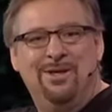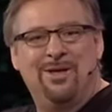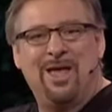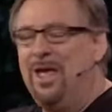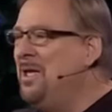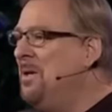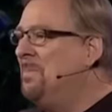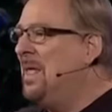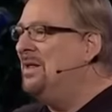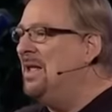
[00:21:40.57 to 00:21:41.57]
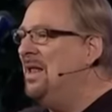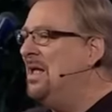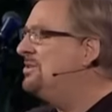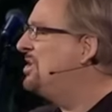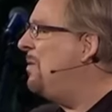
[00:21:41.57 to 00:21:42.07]
Okay?
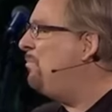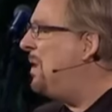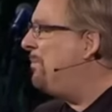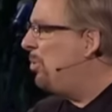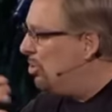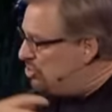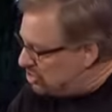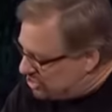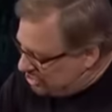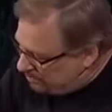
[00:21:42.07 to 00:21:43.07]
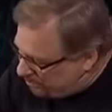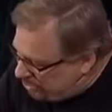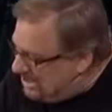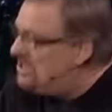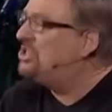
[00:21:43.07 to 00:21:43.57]
And some people are just
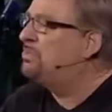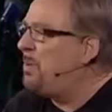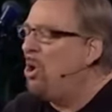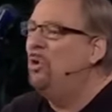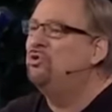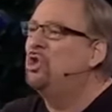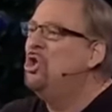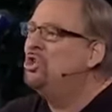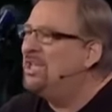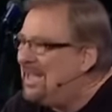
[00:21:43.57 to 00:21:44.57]
predisposed to